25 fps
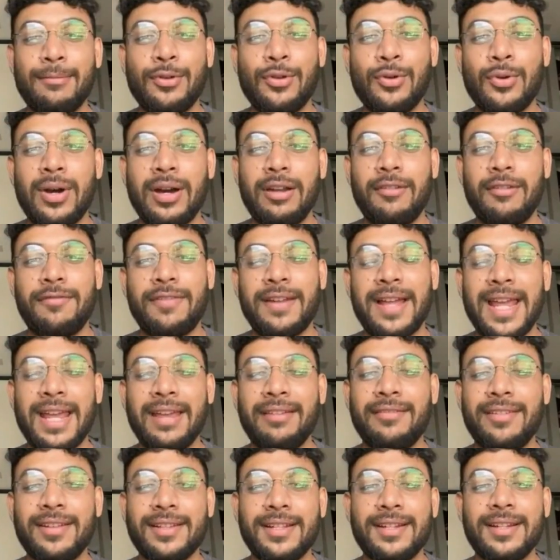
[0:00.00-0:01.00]
you are
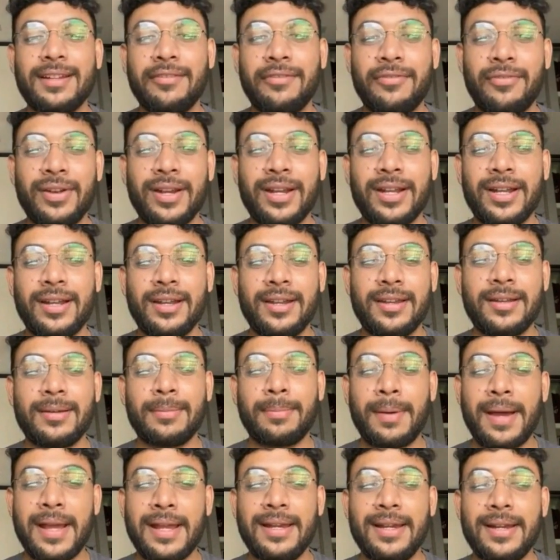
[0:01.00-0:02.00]
flying with a different
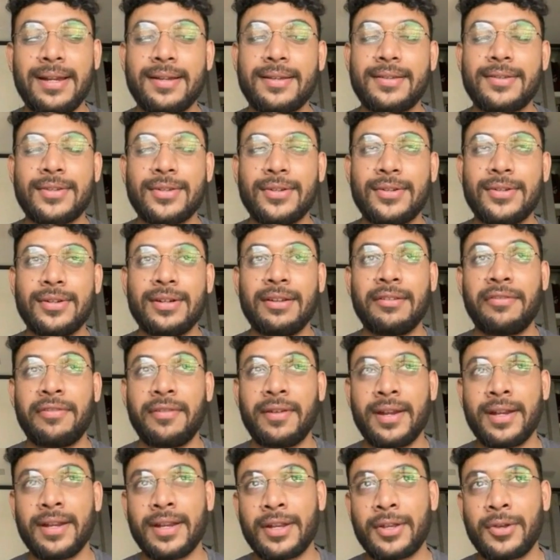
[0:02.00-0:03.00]
pilot, so
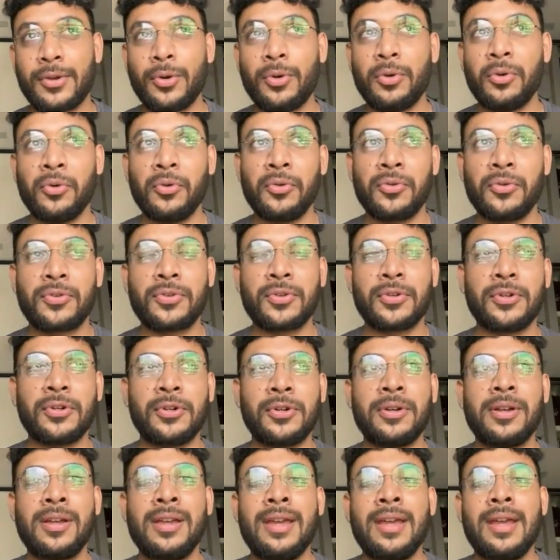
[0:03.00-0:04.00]
different crew.
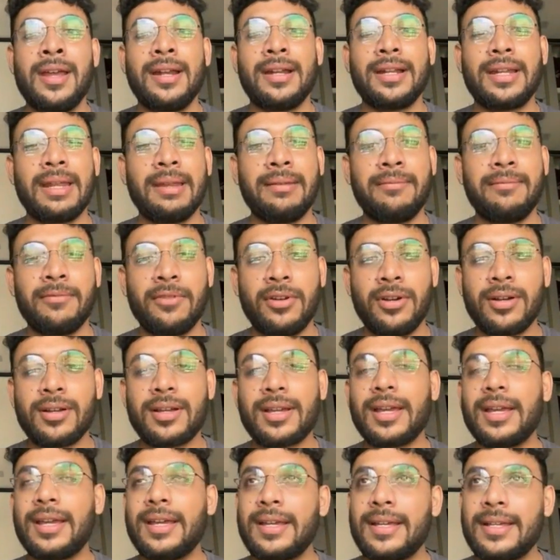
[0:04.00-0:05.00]
So
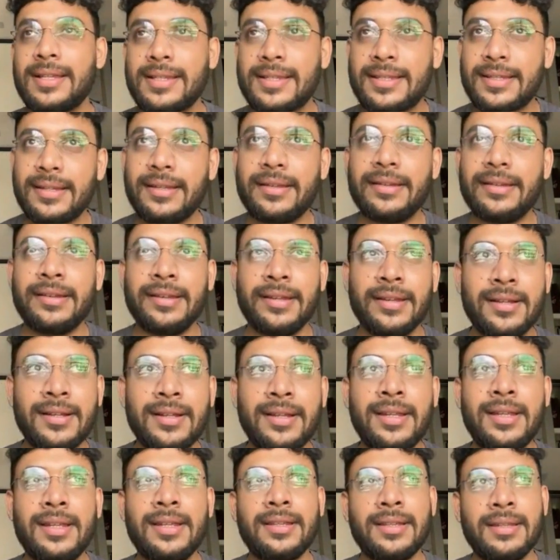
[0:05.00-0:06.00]
teamwork is
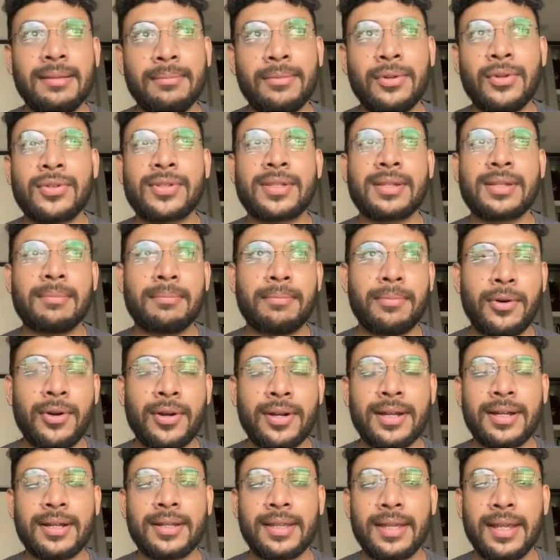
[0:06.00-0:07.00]
really the most
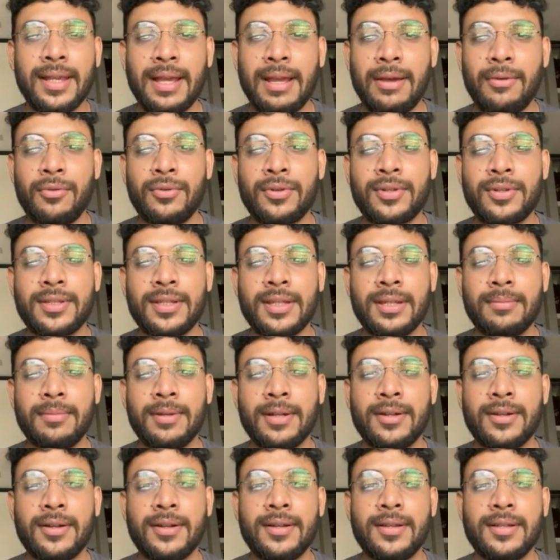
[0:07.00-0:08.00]
important thing, I would say,
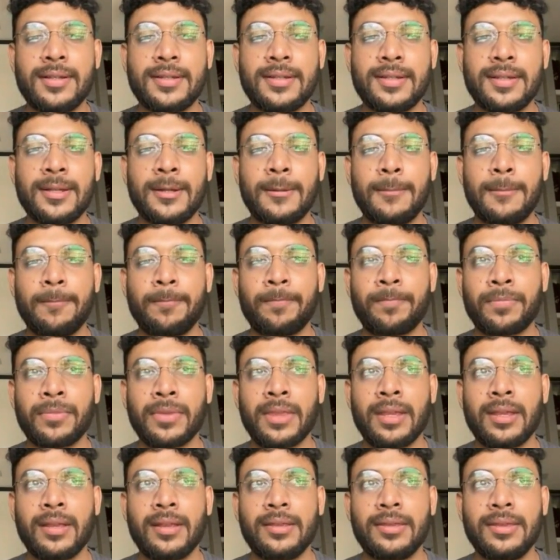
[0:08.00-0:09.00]
because
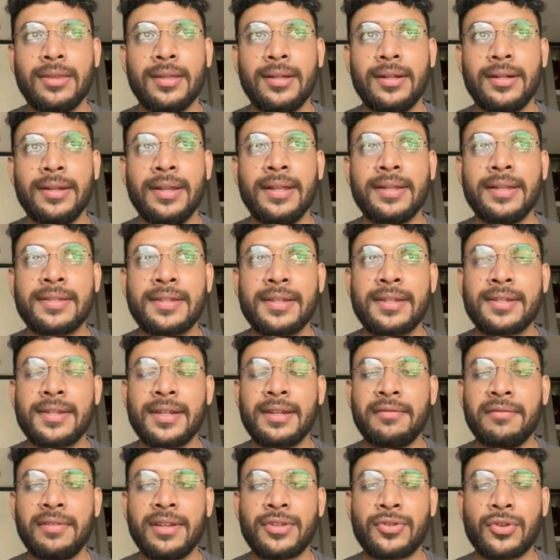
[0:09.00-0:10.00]
the
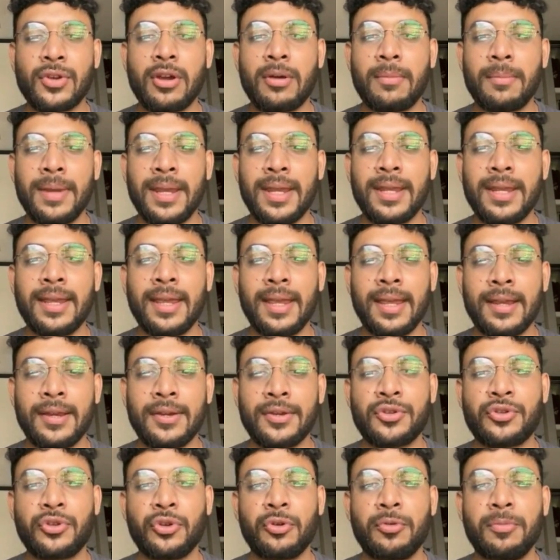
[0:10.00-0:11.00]
decision which you are making
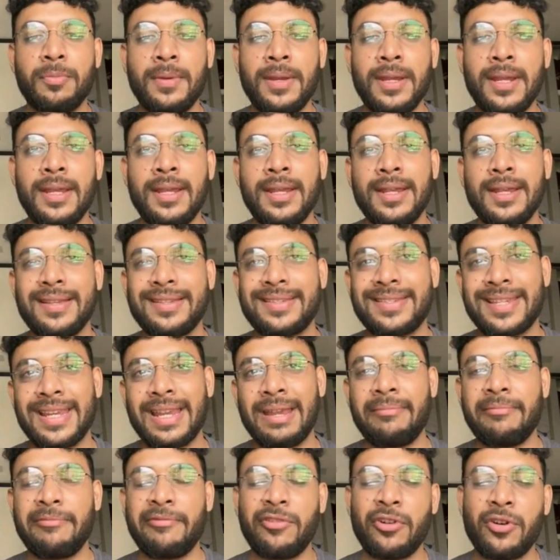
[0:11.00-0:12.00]
should be
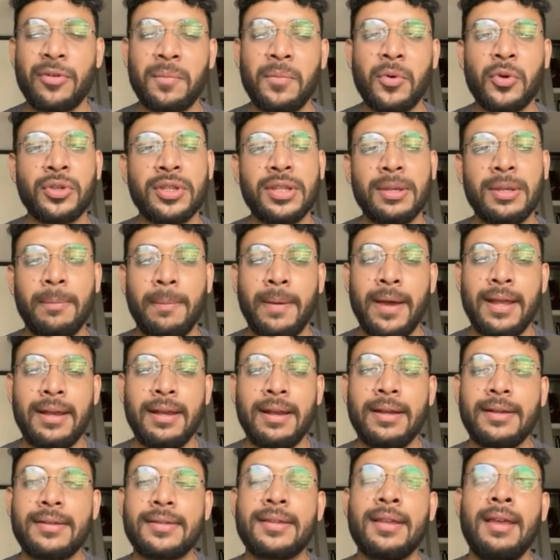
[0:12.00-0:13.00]
same for both the
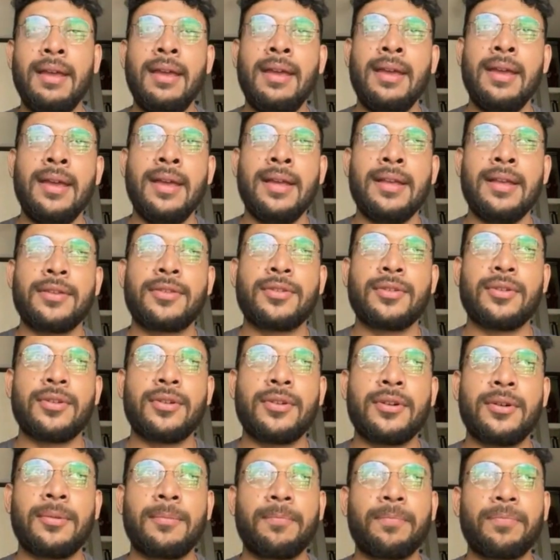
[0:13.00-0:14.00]
pilots.
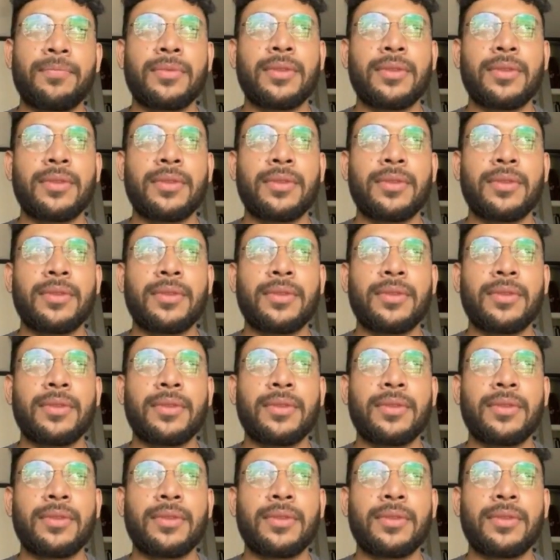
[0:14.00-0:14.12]
So